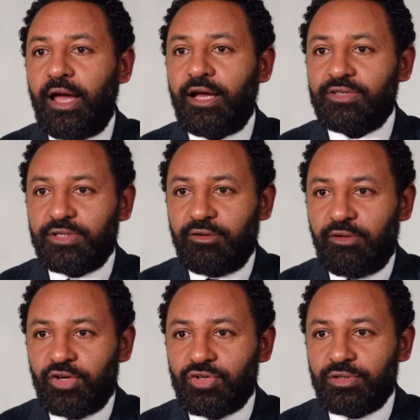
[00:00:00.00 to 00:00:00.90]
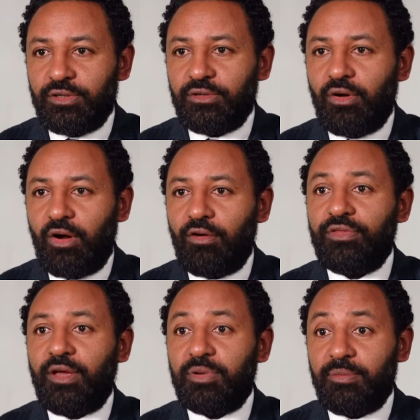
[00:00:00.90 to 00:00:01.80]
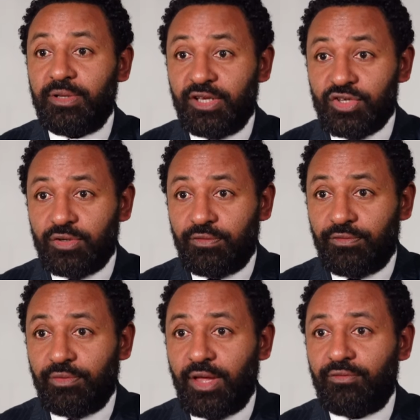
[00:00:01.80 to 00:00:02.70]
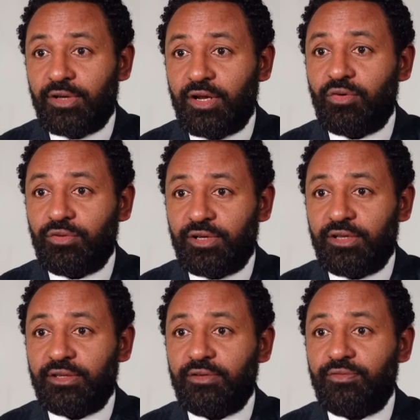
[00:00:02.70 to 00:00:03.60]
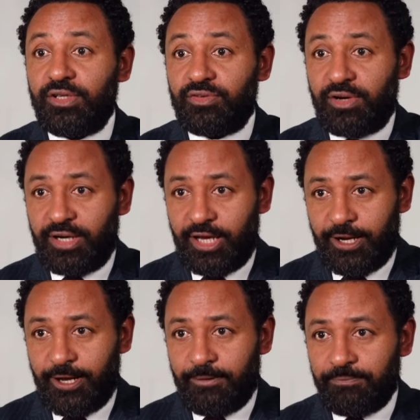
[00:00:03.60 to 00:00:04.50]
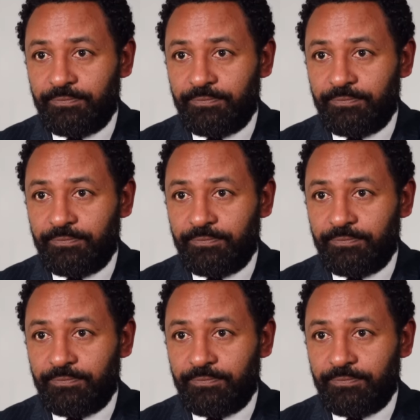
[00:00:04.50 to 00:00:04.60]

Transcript: acceleration of the implementation of the African Continental Free Trade Area.